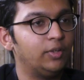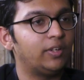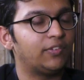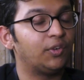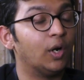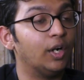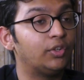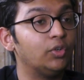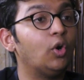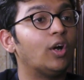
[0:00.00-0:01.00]
you? Does it
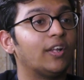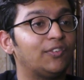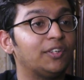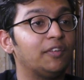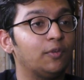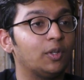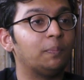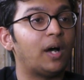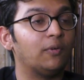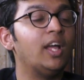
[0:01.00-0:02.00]
hurt you? Or does it give you the
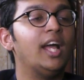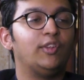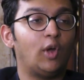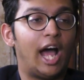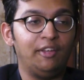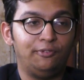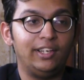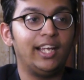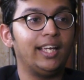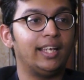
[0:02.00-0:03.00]
power? You know, I
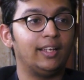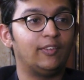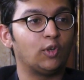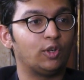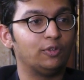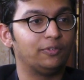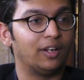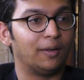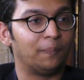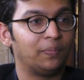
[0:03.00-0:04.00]
feel like it sort of
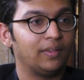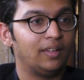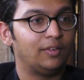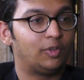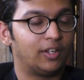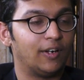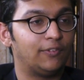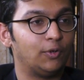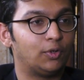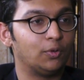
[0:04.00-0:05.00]

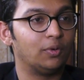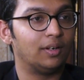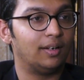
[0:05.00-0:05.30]
triggers you to